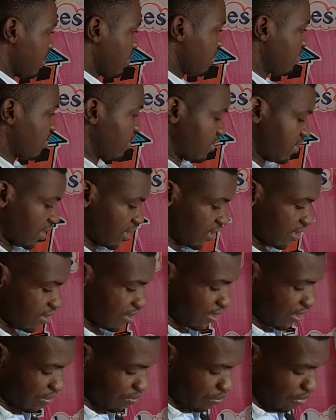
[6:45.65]
The second
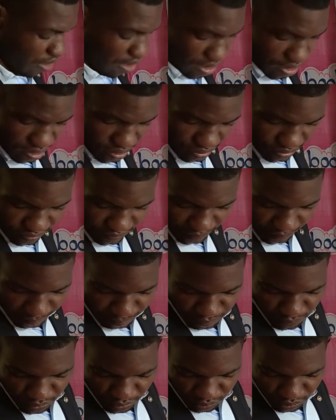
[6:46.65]
number,
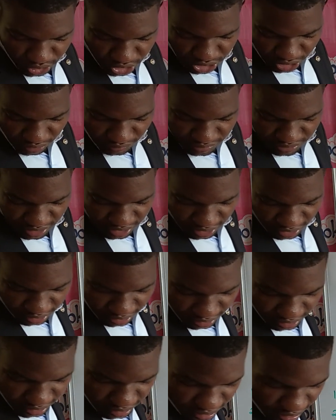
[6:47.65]
we shall
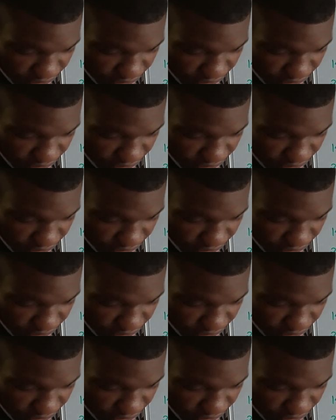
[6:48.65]
say,